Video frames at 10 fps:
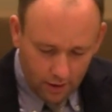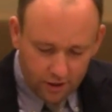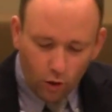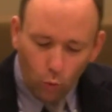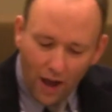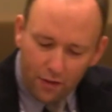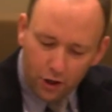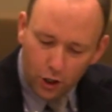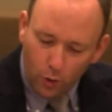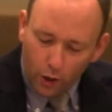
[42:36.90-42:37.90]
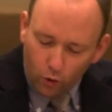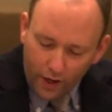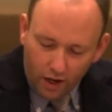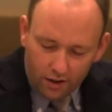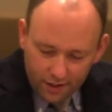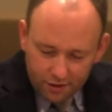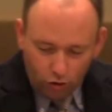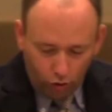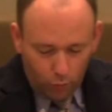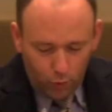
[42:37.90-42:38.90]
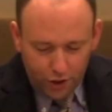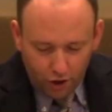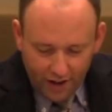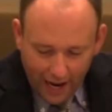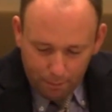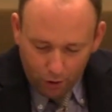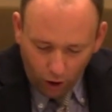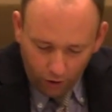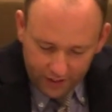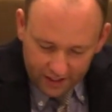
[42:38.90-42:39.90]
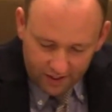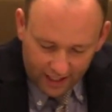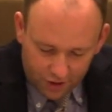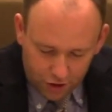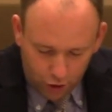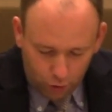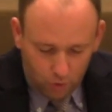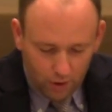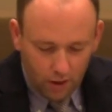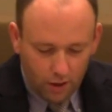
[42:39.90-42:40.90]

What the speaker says: So whether you agree or disagree with your neighbor on this issue,